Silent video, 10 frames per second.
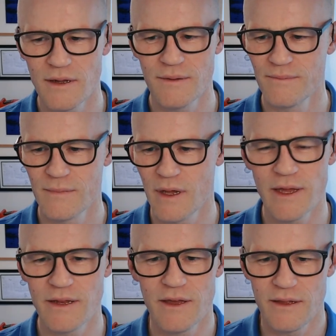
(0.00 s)
Yeah.
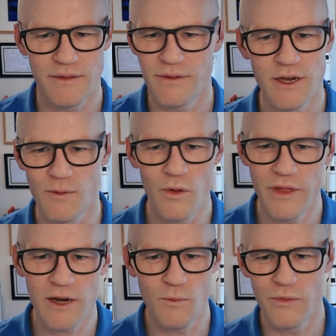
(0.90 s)
And they don't want
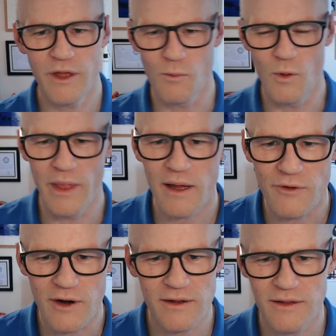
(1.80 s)
that,
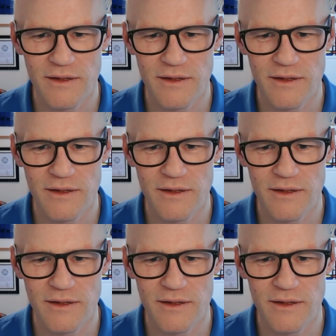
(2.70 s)
right?